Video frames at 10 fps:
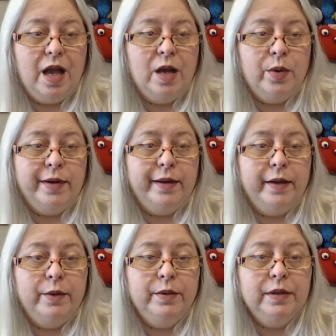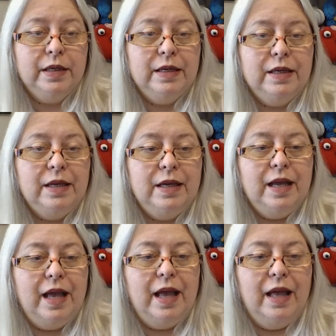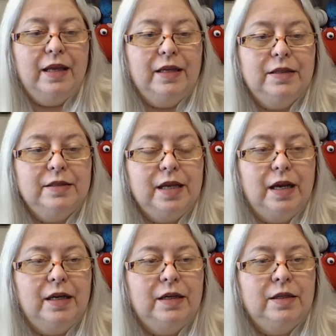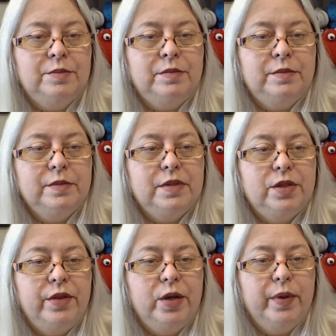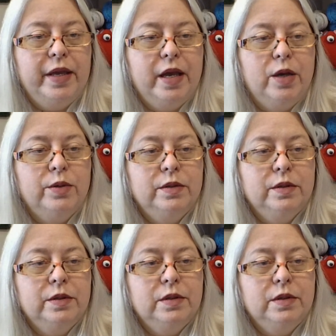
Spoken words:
I want to know. And so there we go.